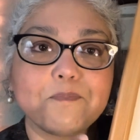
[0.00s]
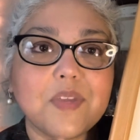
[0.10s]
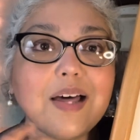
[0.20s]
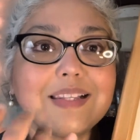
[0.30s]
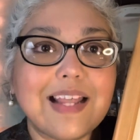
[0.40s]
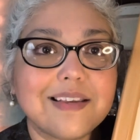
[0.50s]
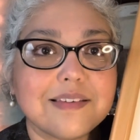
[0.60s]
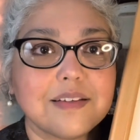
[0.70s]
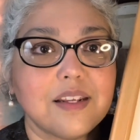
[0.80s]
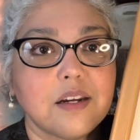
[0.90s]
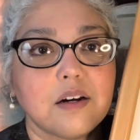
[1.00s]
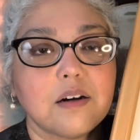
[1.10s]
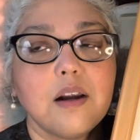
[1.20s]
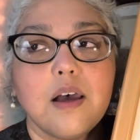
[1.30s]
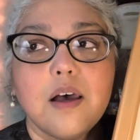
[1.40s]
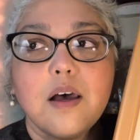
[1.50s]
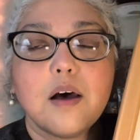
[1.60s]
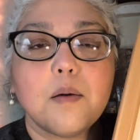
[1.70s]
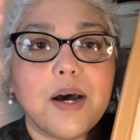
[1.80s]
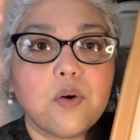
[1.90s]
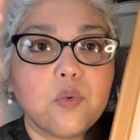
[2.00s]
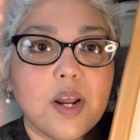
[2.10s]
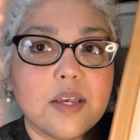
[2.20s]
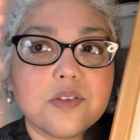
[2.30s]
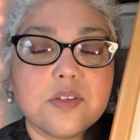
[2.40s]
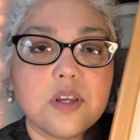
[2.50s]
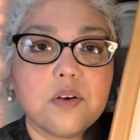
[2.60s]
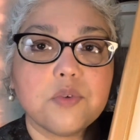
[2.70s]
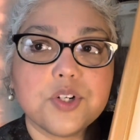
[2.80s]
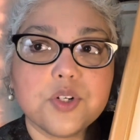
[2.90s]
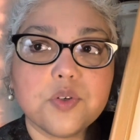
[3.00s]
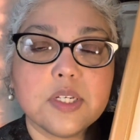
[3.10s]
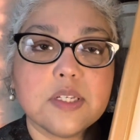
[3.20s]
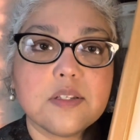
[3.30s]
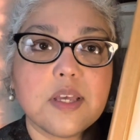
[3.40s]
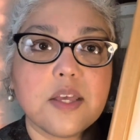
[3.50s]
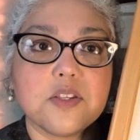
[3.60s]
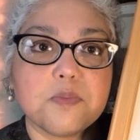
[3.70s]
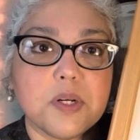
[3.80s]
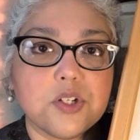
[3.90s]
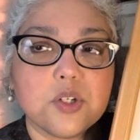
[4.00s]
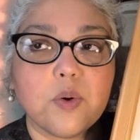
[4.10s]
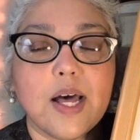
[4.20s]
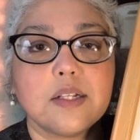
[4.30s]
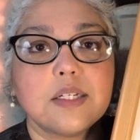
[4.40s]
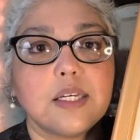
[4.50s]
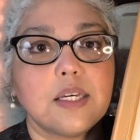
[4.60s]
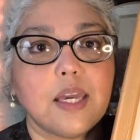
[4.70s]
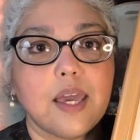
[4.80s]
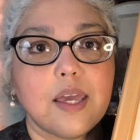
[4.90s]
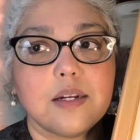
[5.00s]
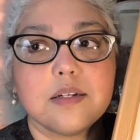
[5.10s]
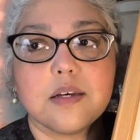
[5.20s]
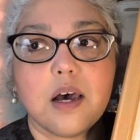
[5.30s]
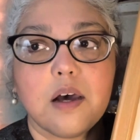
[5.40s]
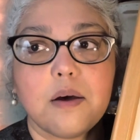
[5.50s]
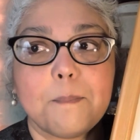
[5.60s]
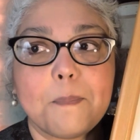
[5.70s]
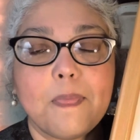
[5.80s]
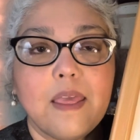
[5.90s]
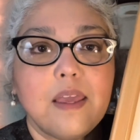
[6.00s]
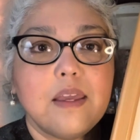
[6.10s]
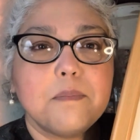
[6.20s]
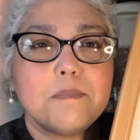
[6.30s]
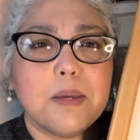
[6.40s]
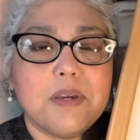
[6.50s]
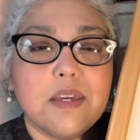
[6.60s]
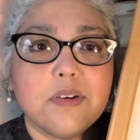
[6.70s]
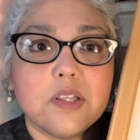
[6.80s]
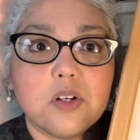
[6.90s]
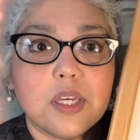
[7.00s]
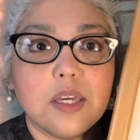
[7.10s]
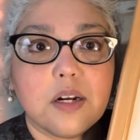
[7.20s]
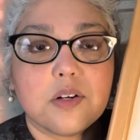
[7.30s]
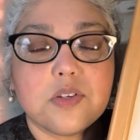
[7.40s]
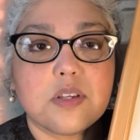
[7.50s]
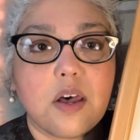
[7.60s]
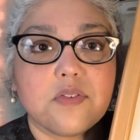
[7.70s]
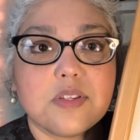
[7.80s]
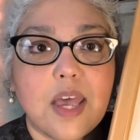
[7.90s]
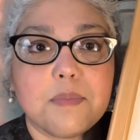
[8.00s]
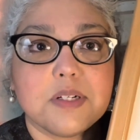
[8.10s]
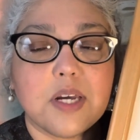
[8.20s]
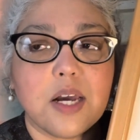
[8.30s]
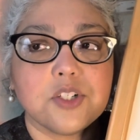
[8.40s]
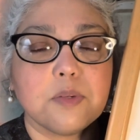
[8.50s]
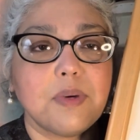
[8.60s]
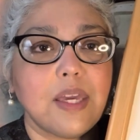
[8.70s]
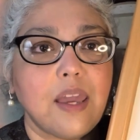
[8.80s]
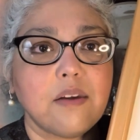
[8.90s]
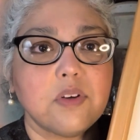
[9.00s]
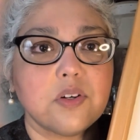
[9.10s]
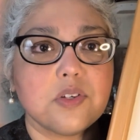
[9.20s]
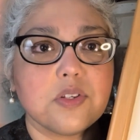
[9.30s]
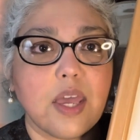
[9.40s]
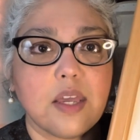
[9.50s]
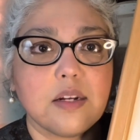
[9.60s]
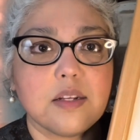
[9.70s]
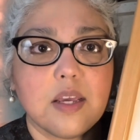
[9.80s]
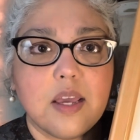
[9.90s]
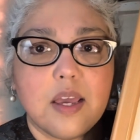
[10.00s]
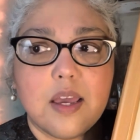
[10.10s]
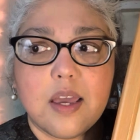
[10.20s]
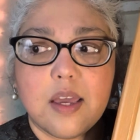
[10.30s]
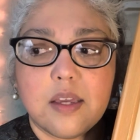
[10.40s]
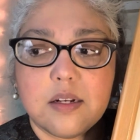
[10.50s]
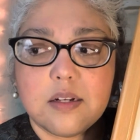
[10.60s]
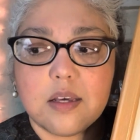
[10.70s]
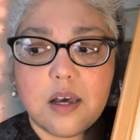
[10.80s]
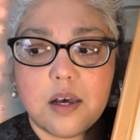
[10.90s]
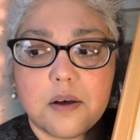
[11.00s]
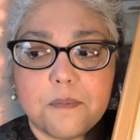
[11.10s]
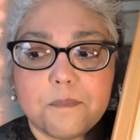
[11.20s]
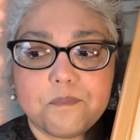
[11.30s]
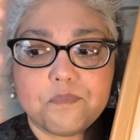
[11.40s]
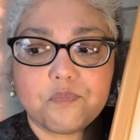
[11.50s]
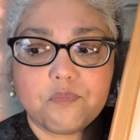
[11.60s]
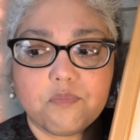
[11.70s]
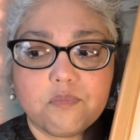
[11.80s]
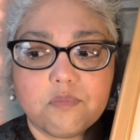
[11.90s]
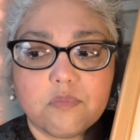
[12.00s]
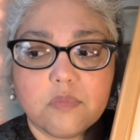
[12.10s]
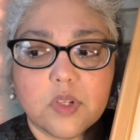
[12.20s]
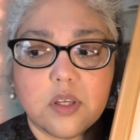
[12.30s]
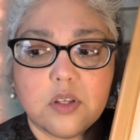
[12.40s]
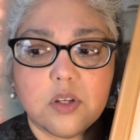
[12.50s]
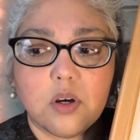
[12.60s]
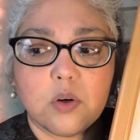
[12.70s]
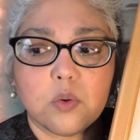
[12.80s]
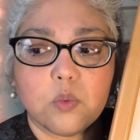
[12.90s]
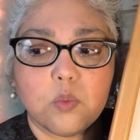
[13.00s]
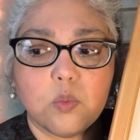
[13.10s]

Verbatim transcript: a lesson here about rest and retreat and spirituality and um, maybe even looking at our self-sabotaging behaviors and and um, you know,